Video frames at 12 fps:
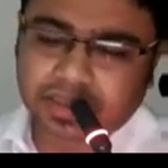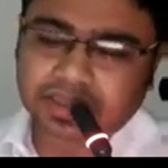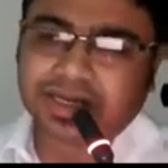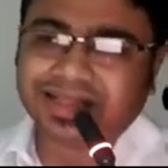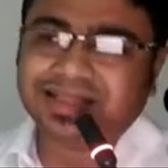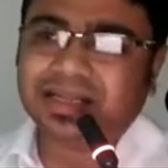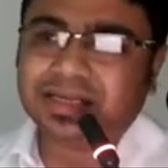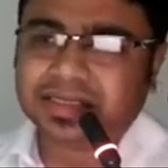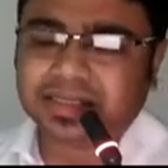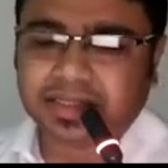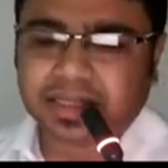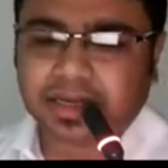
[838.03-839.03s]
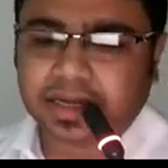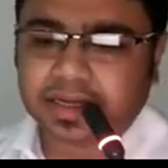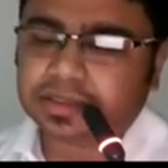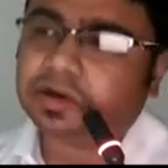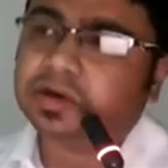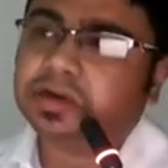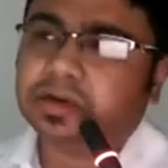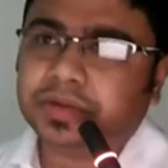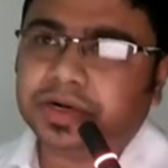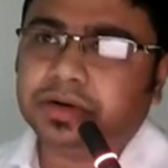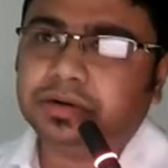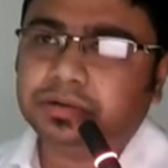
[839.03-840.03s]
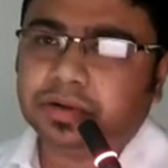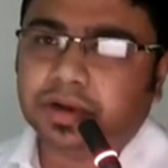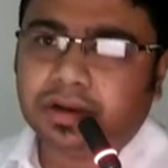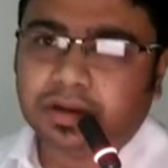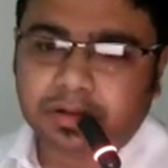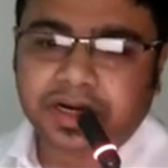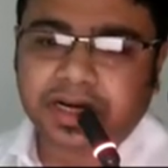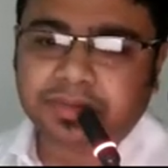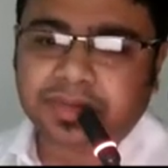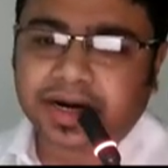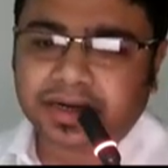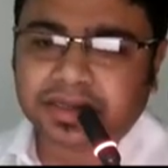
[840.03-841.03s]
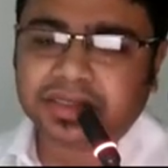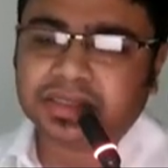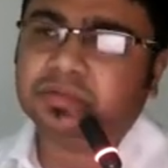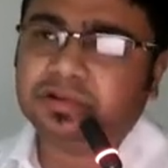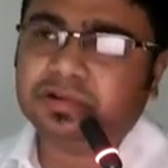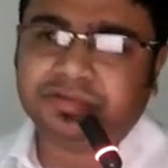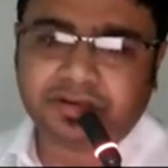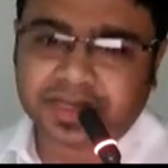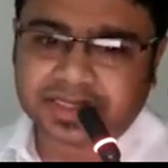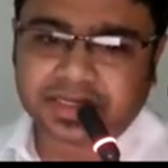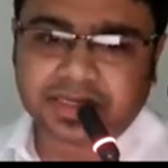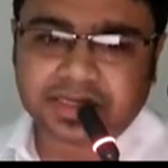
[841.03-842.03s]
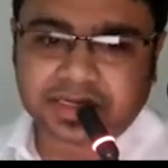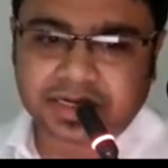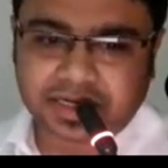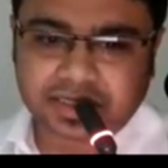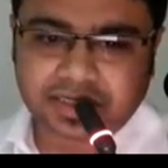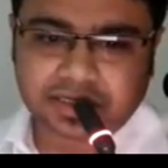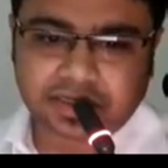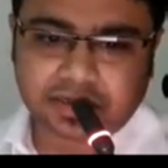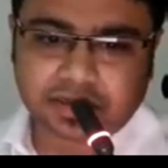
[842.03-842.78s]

still this thing has not come into routine practices, more for research studies.